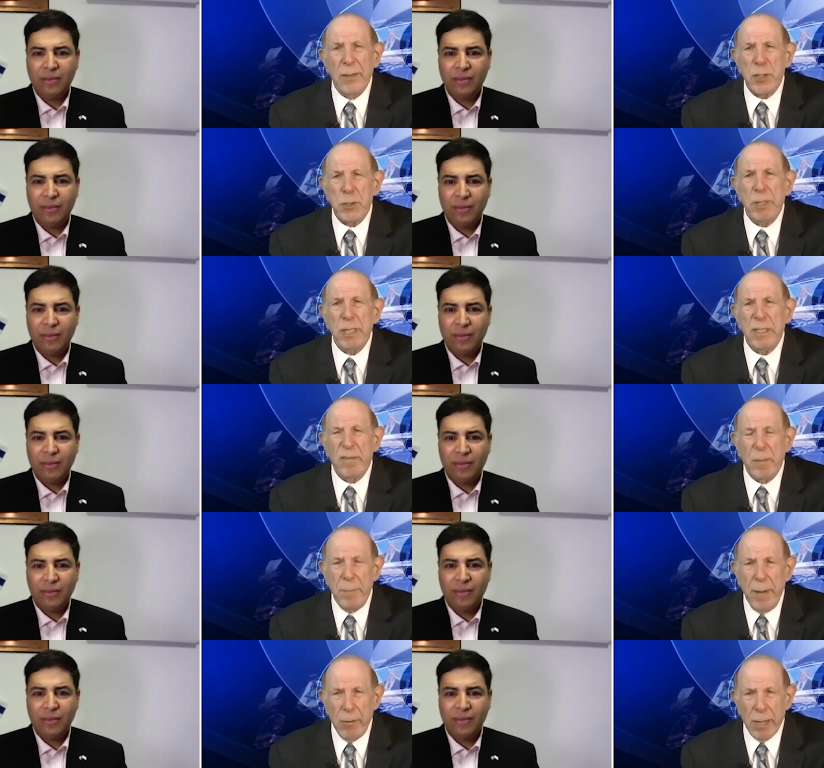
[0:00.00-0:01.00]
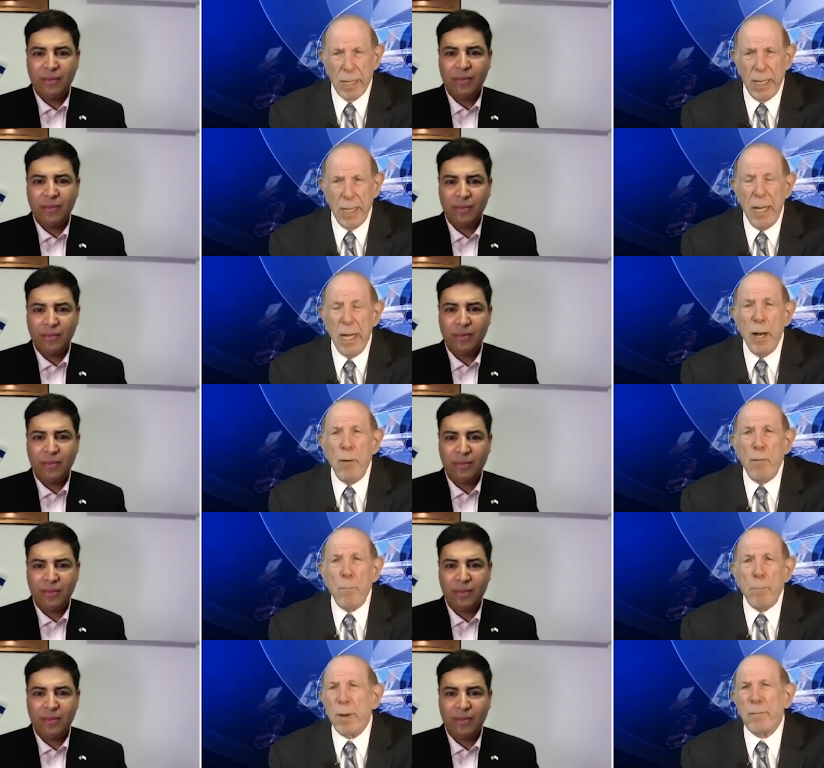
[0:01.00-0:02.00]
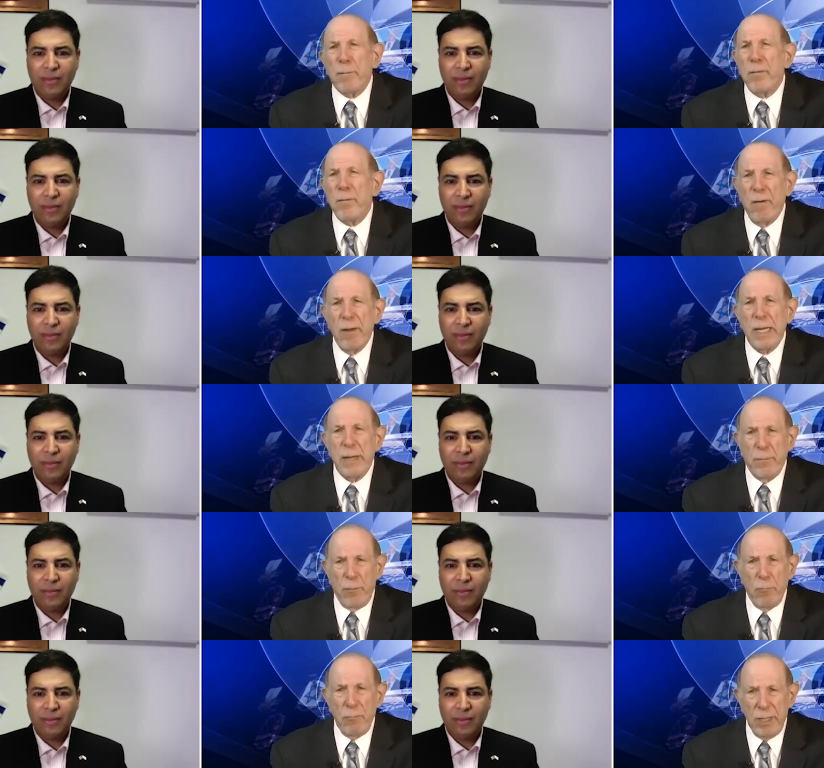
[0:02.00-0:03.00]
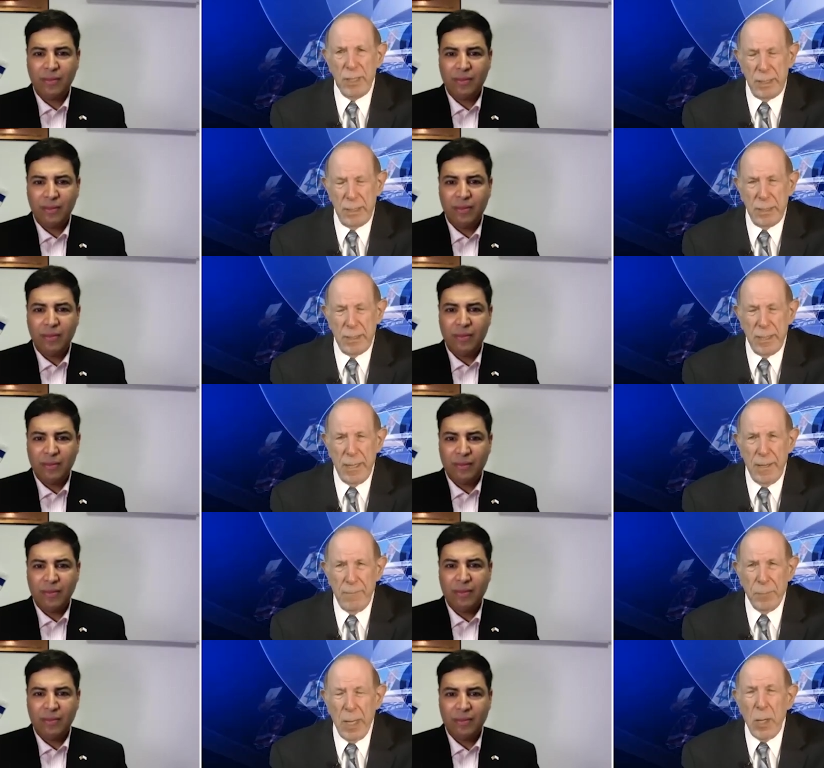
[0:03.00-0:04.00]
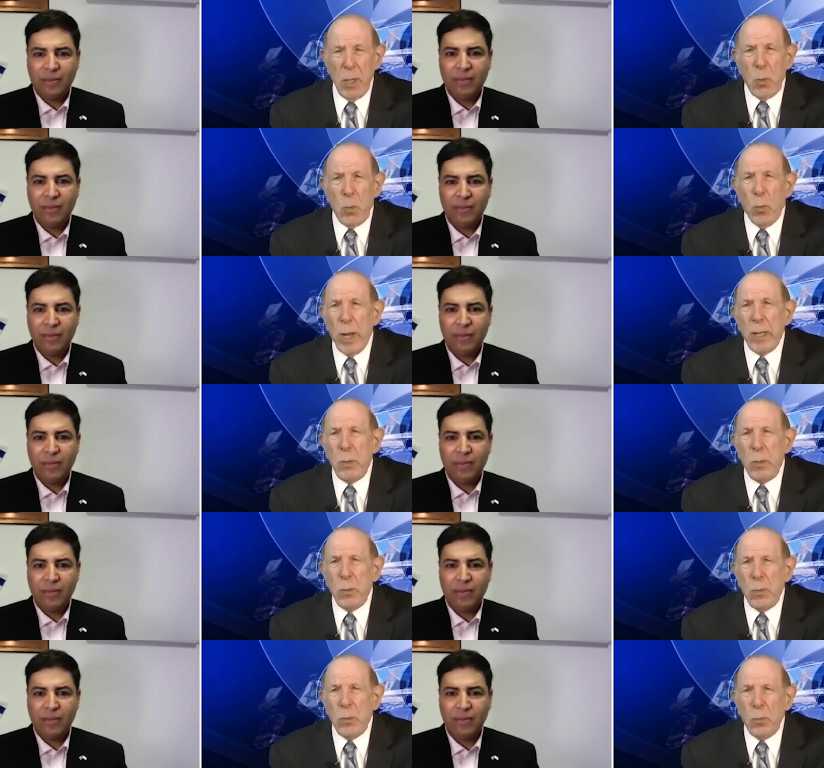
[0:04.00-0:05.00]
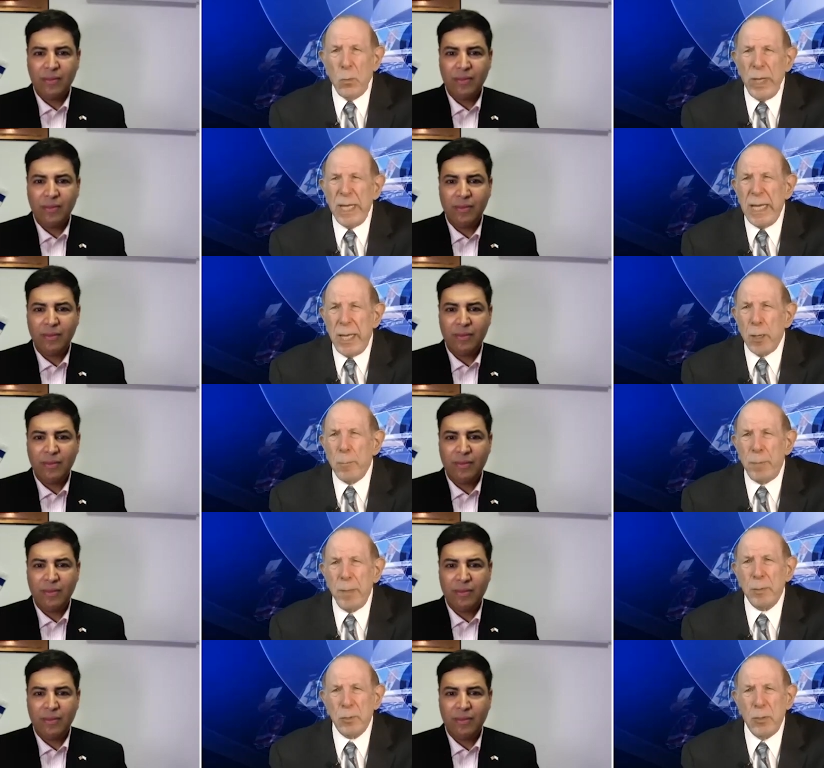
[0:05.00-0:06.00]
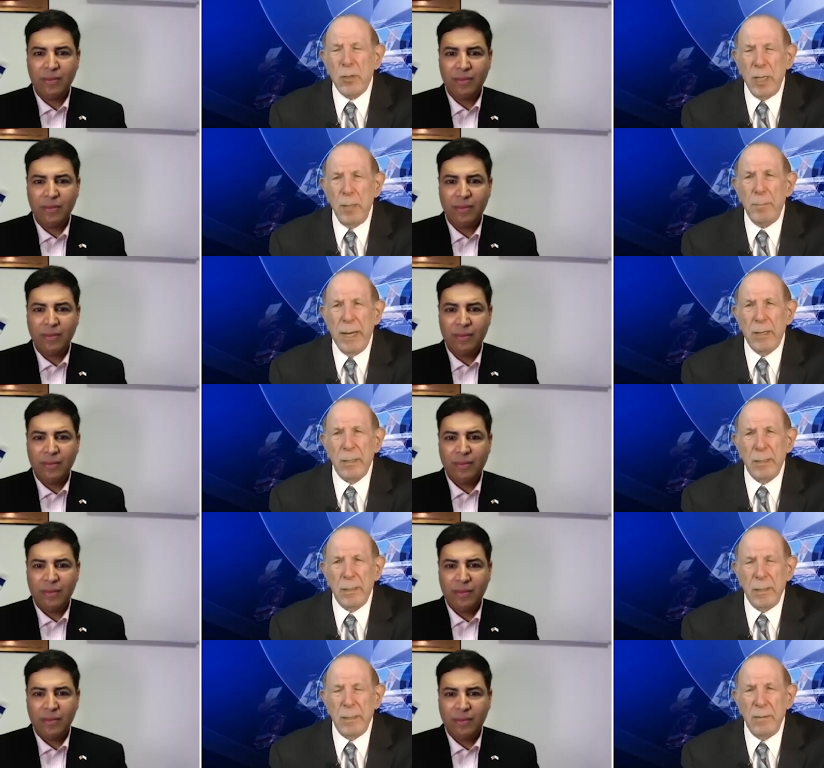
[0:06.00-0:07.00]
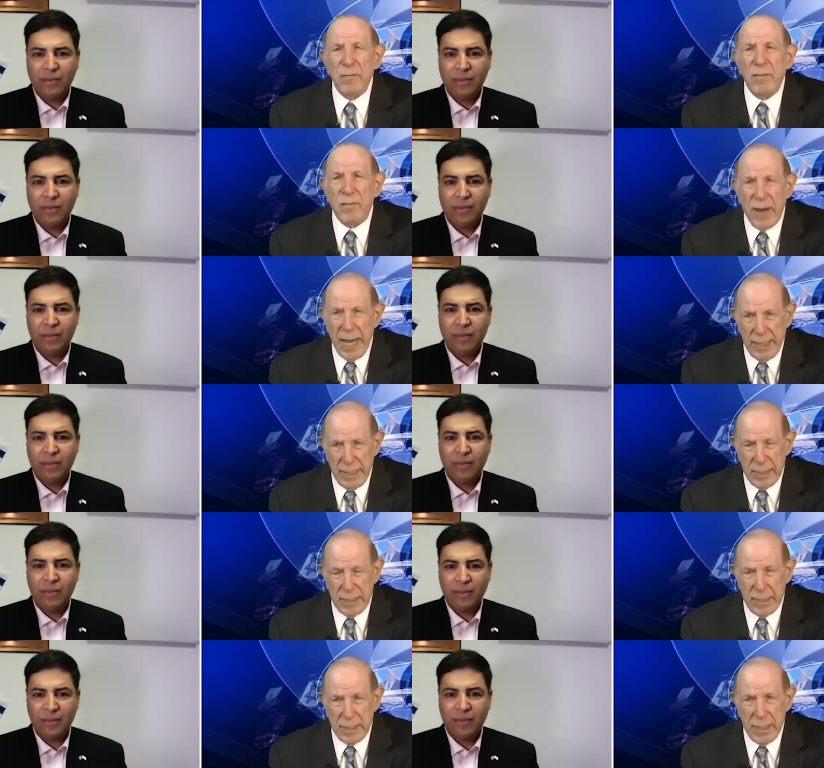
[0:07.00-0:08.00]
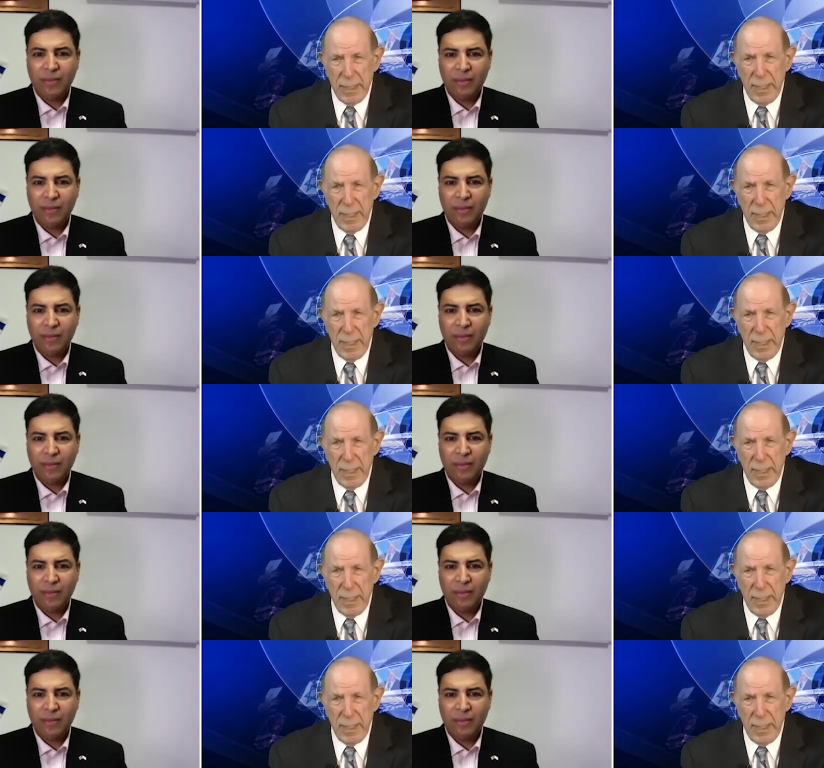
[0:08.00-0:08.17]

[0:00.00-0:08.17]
Speaker 1: the streets of America, but for very different reasons. When we hear people talking about violence,